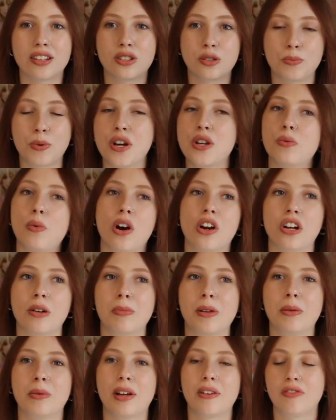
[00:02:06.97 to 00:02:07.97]
sprays water at
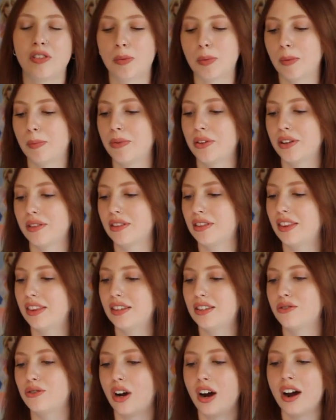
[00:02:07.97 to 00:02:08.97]
me when I flip up the
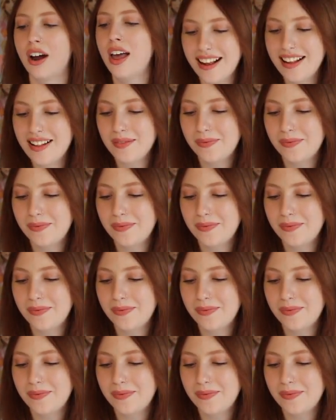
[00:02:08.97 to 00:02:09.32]
straw.